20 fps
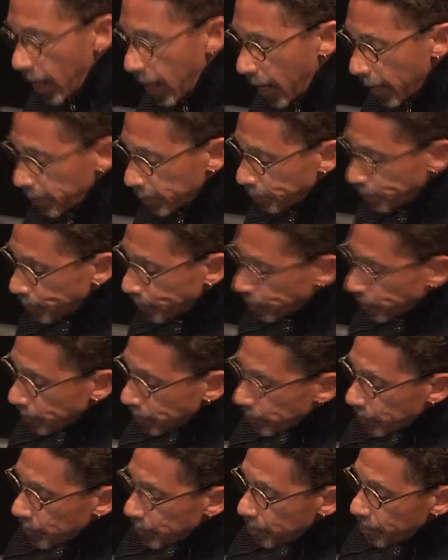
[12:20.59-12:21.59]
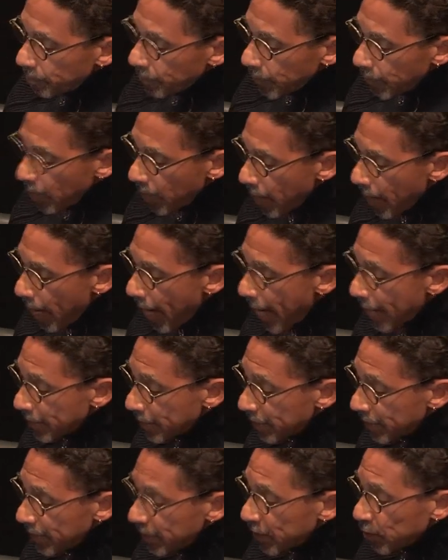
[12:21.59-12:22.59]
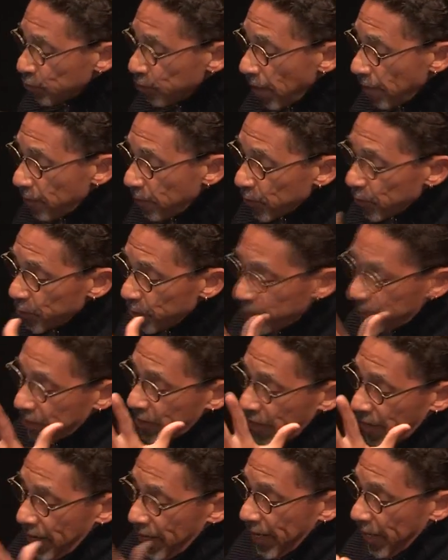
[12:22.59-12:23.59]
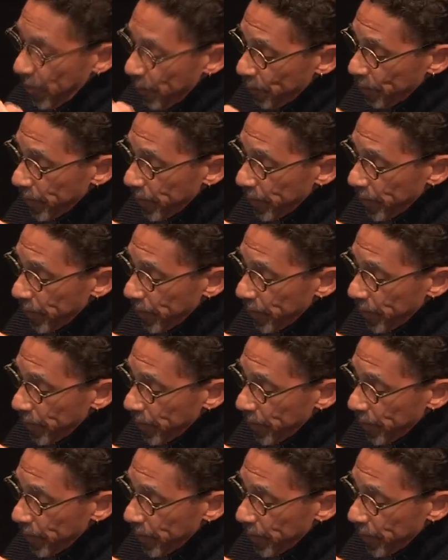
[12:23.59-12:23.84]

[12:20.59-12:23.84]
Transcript: Um, and she's a revolutionary,